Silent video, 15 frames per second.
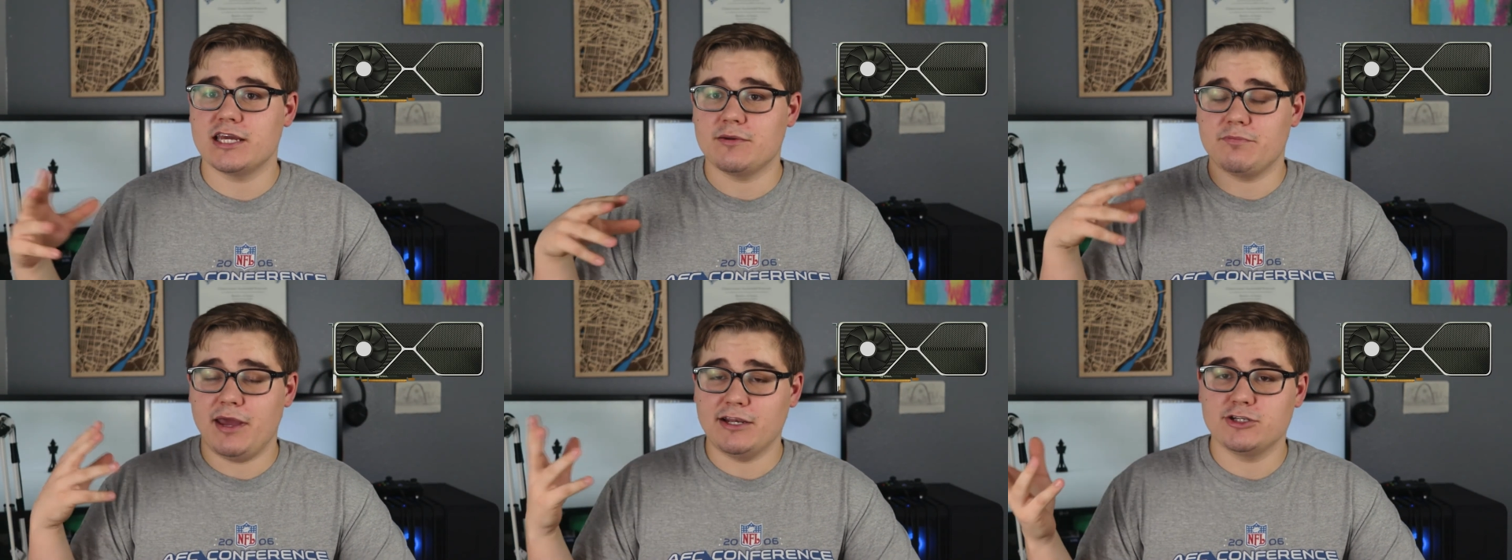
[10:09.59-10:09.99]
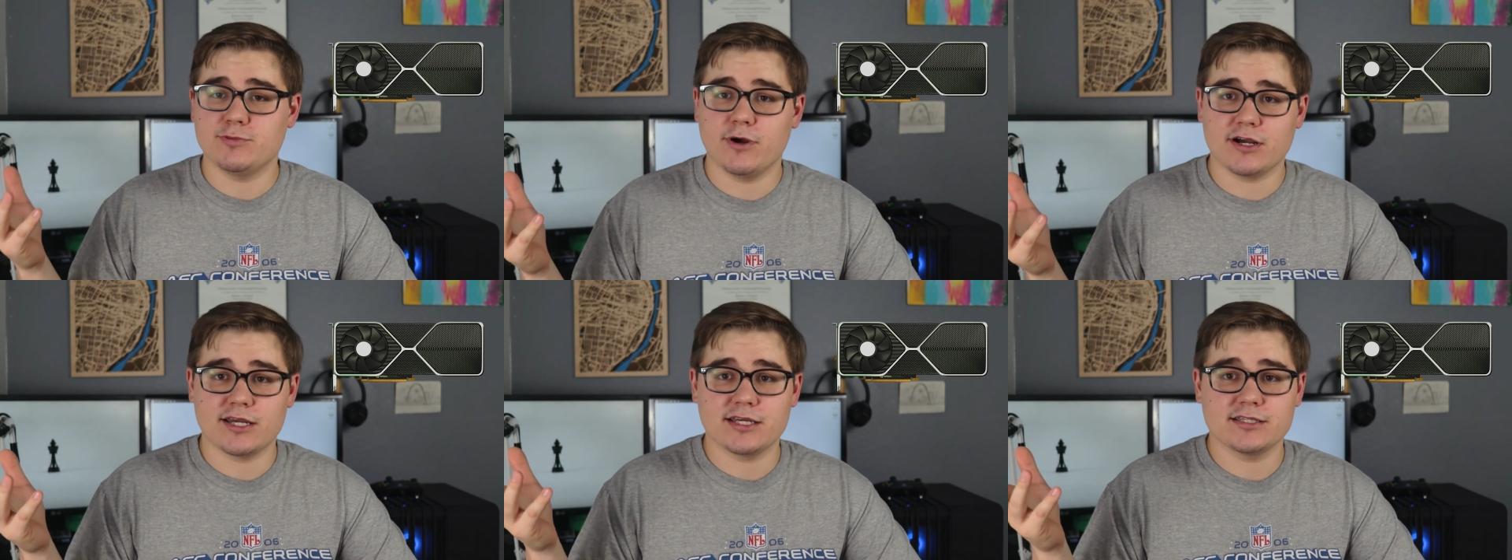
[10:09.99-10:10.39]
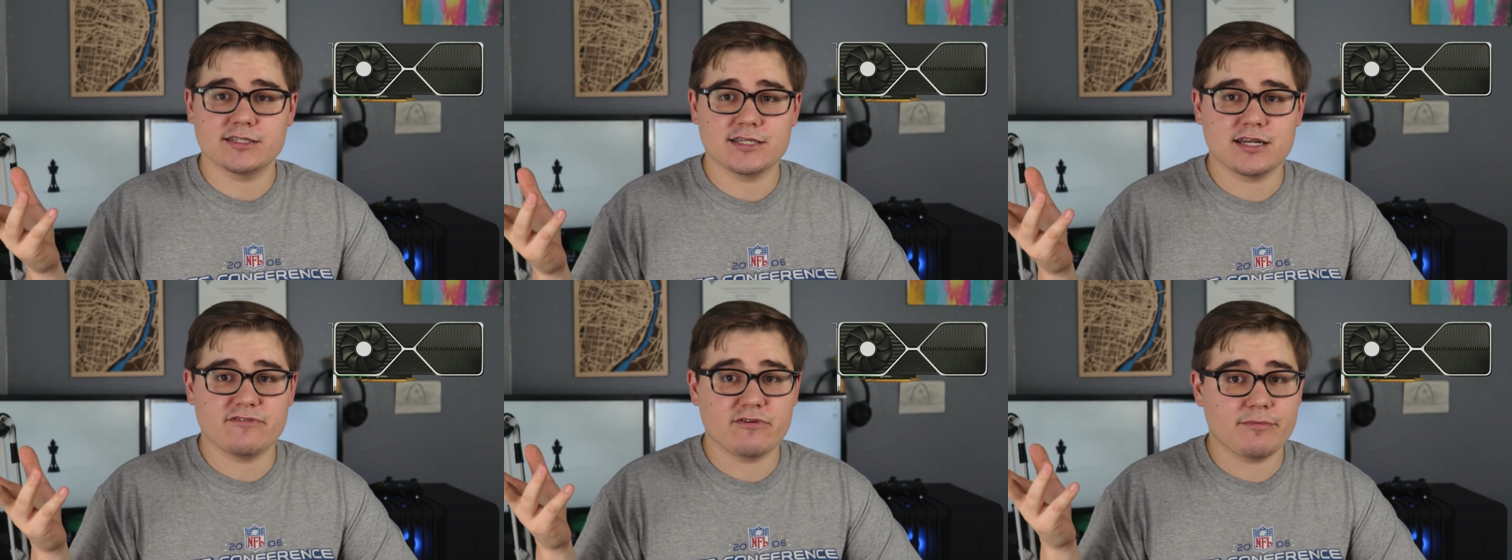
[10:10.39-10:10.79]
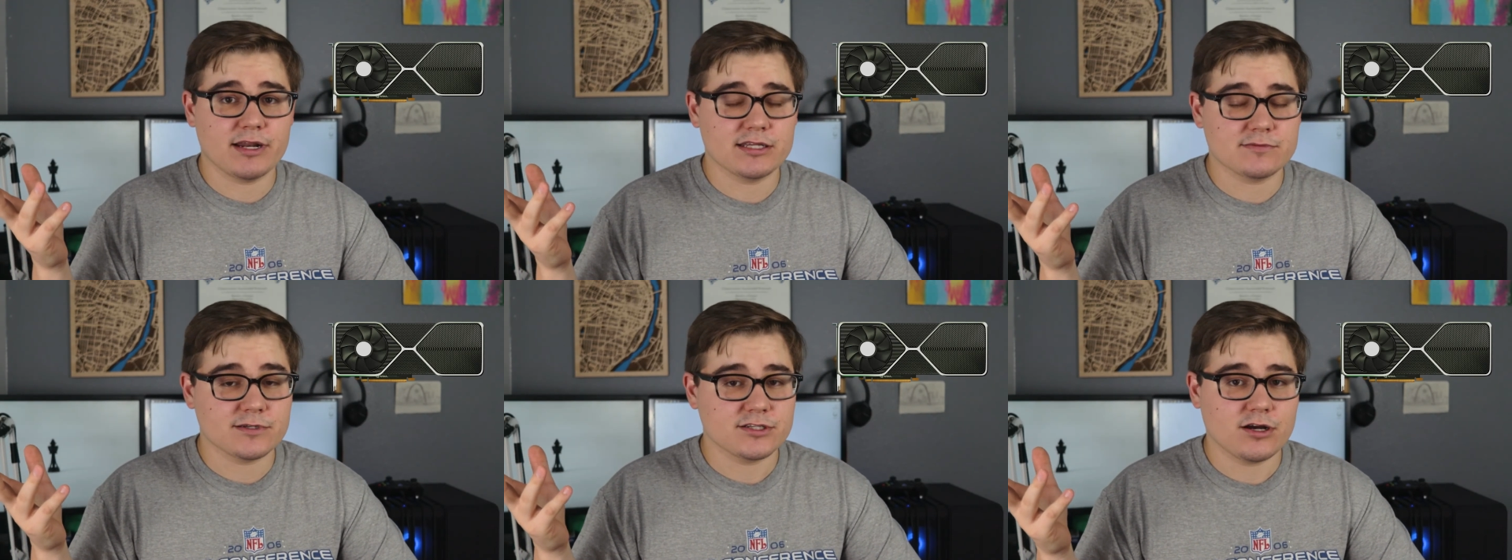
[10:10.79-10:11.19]
and benchmarkings that
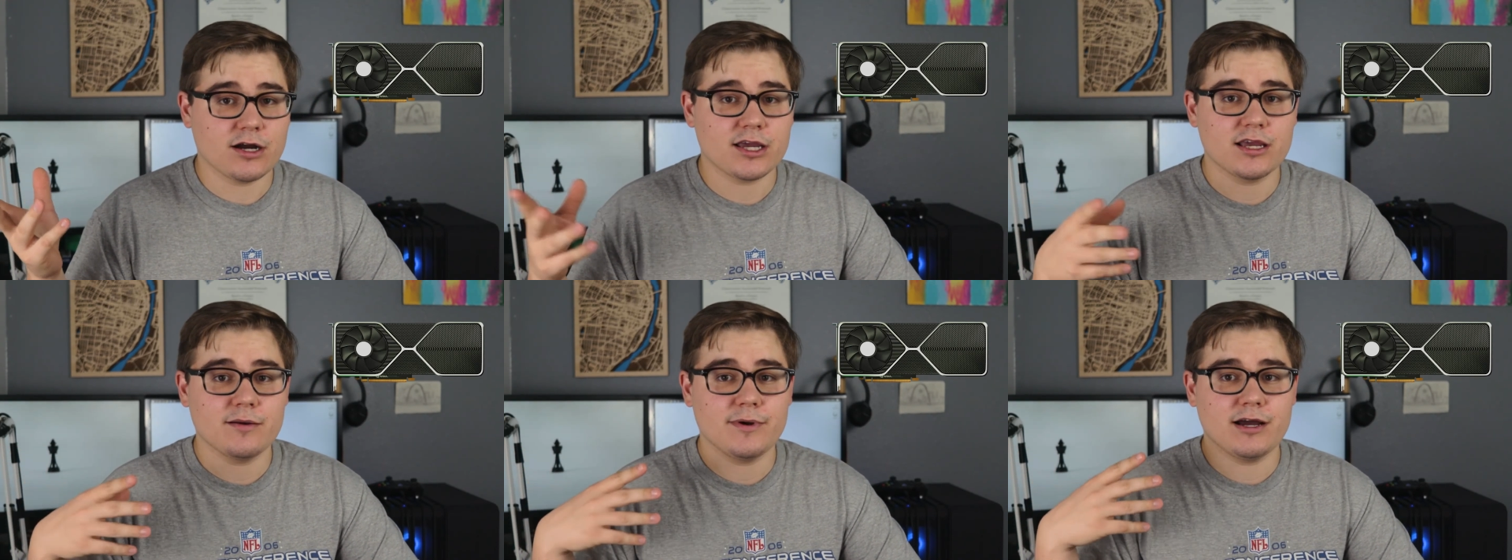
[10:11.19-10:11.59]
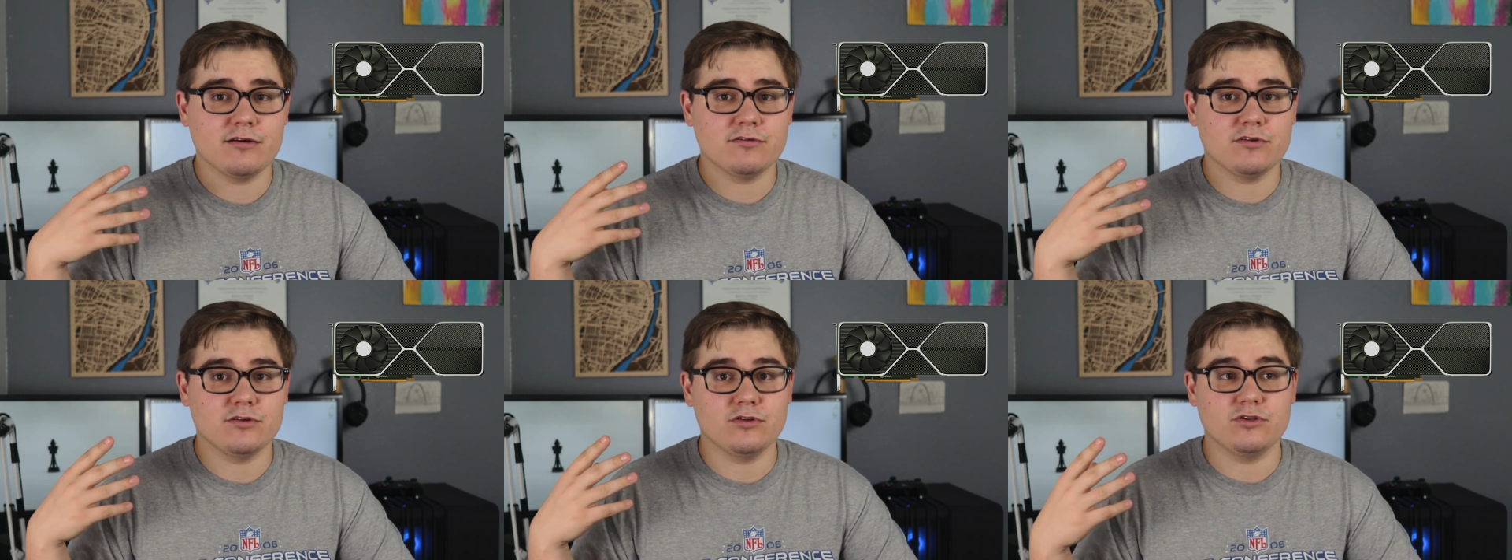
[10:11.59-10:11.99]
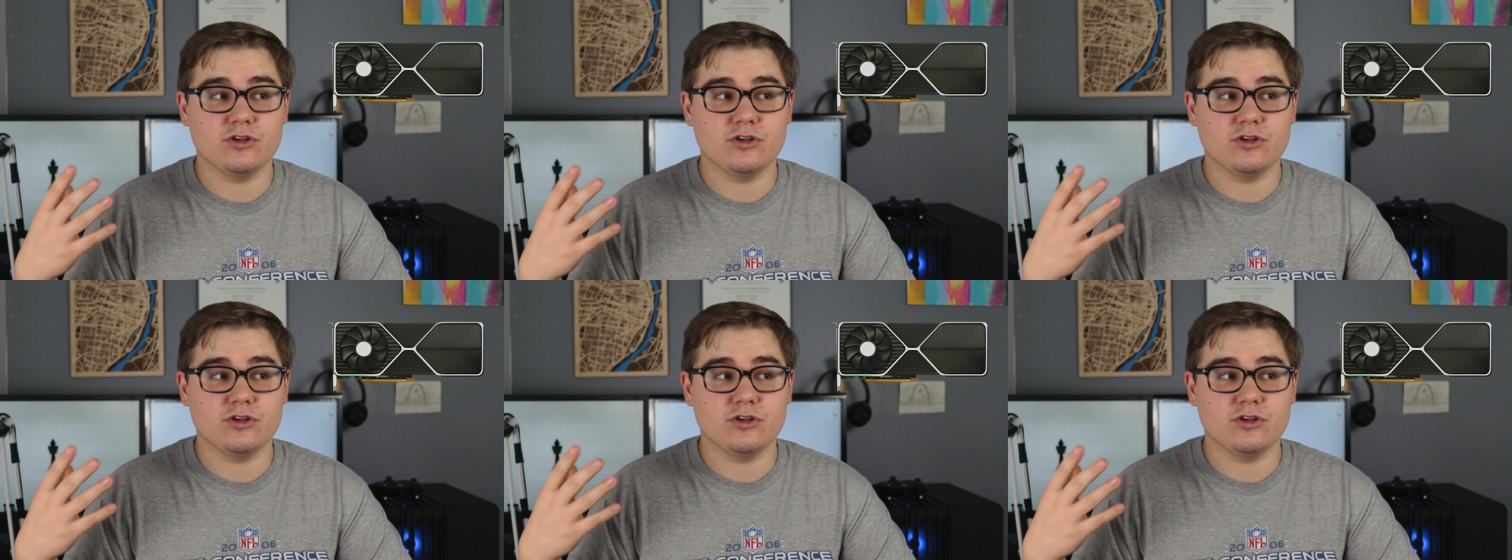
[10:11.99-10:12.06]
everybody's been talking about